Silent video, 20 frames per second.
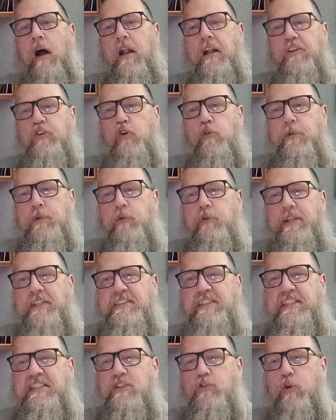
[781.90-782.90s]
On October
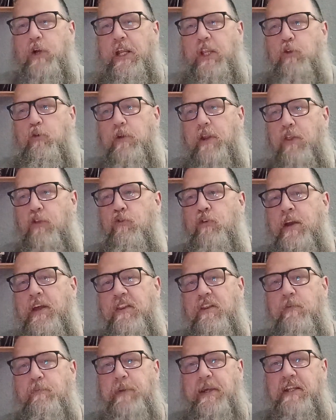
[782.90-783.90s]
26, 2023,
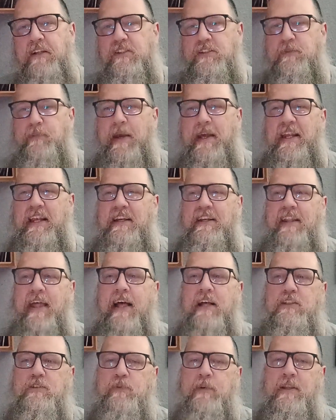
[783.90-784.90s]
the Beatles made an
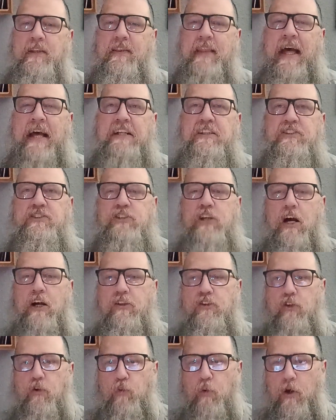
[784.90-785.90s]
announcement that
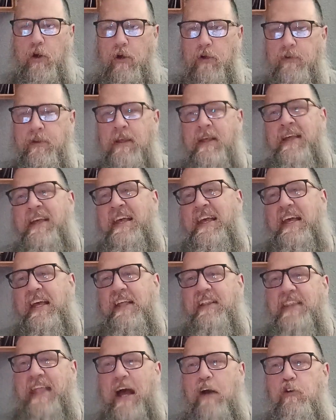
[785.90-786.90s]
shocked the world.
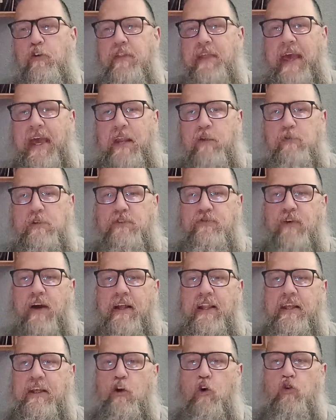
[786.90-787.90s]
Now and Then was
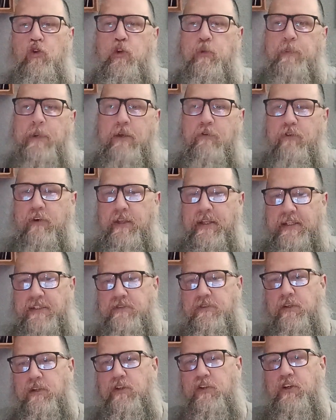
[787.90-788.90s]
finally going to be
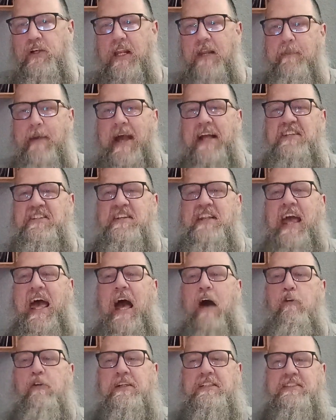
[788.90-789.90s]
released. You can imagine
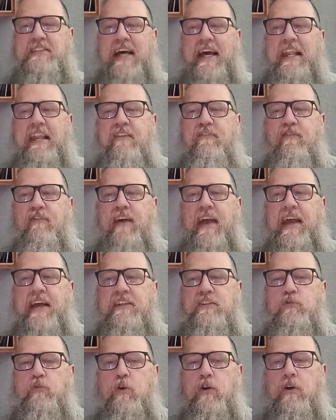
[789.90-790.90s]
how excited
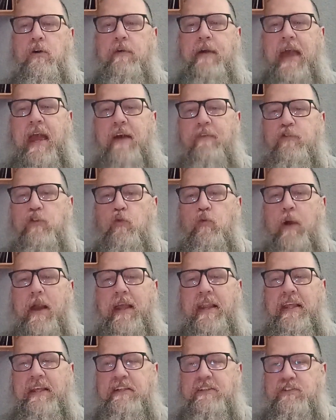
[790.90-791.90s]
fans were after
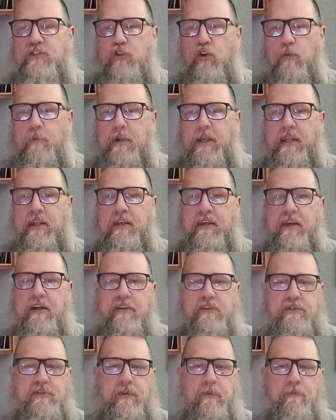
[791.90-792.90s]
waiting so many
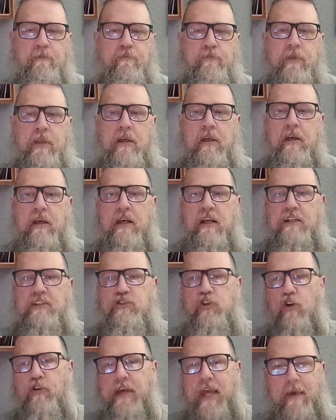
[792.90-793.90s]
years. The
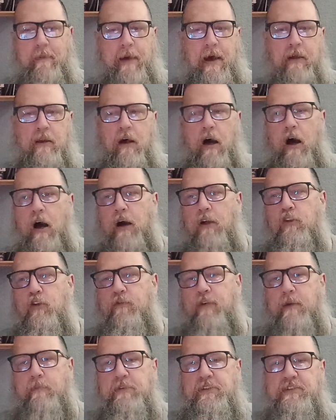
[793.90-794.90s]
song came out on
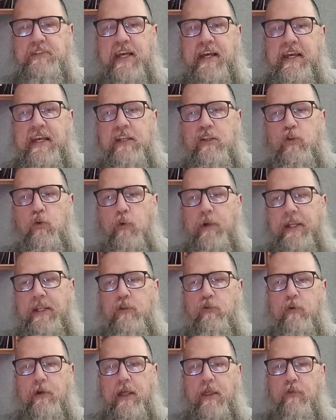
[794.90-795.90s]
November 2nd,
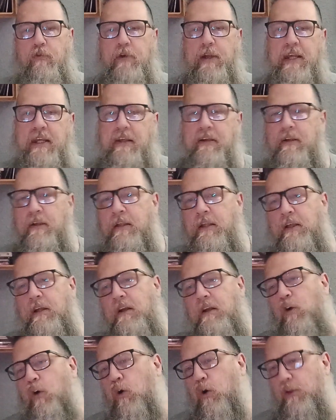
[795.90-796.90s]
2023.
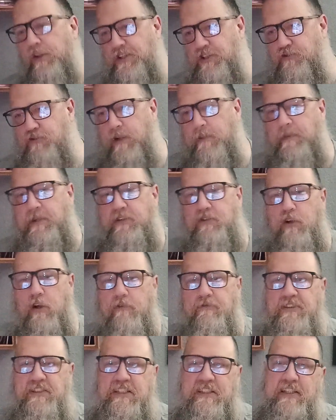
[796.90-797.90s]
All the streaming
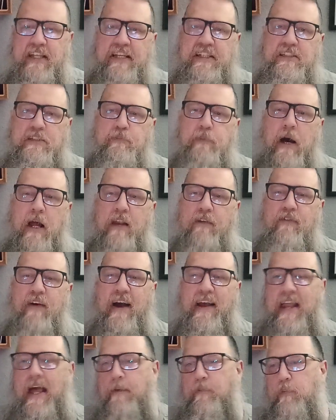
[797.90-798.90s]
services like
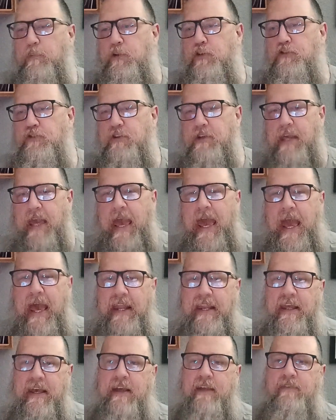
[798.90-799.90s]
Spotify and Apple Music
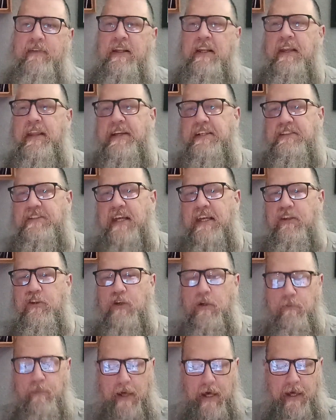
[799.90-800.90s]
had it. Then the next day you
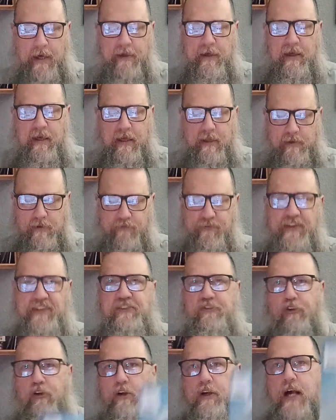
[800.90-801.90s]
can buy the
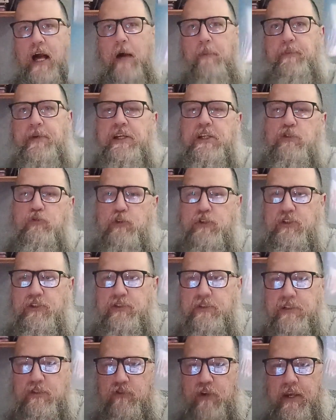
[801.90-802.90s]
physical copies, which
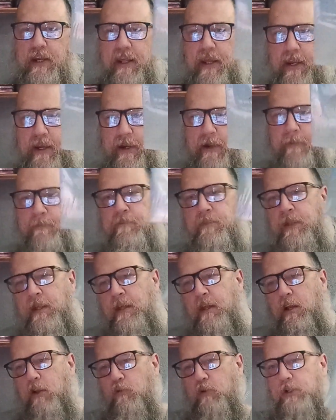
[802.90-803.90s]
is this right here,
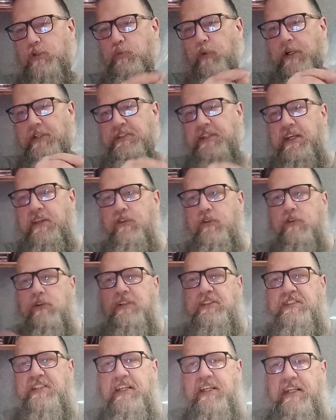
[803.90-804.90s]
which was either the
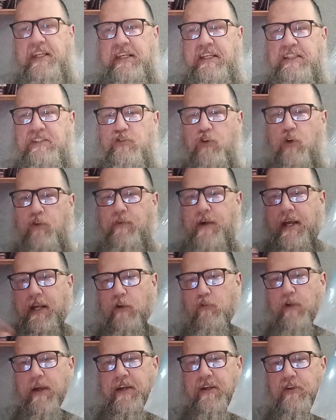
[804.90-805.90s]
CDs or
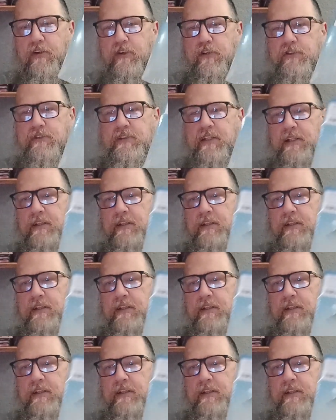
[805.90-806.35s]
vinyl records,